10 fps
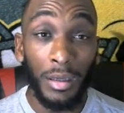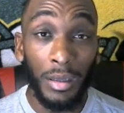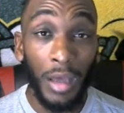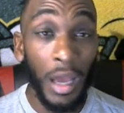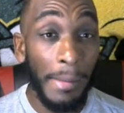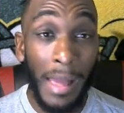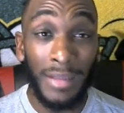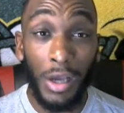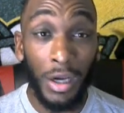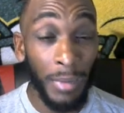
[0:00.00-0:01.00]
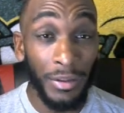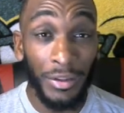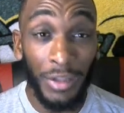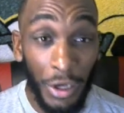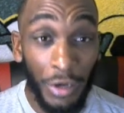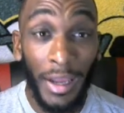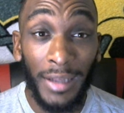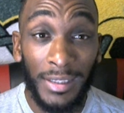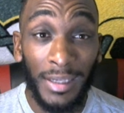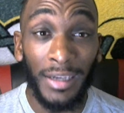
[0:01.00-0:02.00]
and I'm not talking about the year
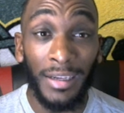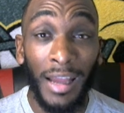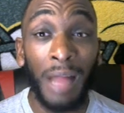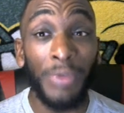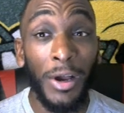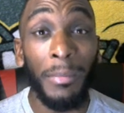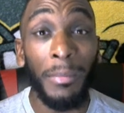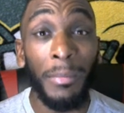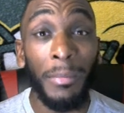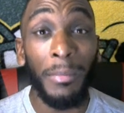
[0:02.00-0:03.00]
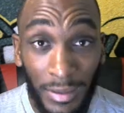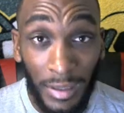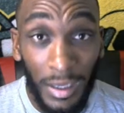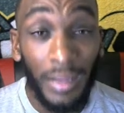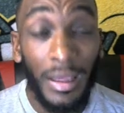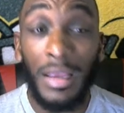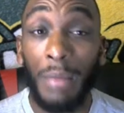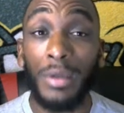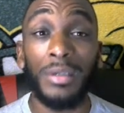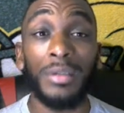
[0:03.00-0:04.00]
1999. I'm talking about price. That's how
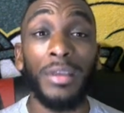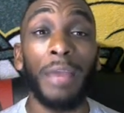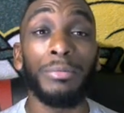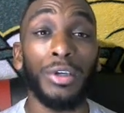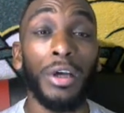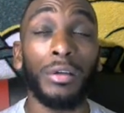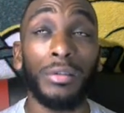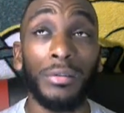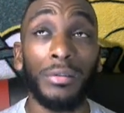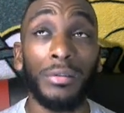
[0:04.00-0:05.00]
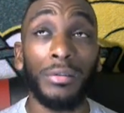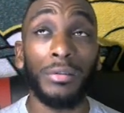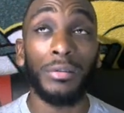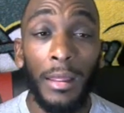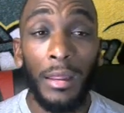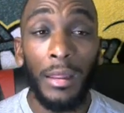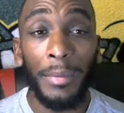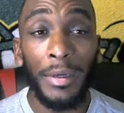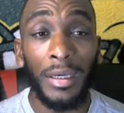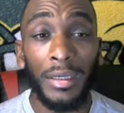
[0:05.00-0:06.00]
much this game should cost,
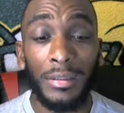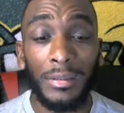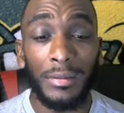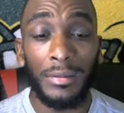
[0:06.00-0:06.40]
because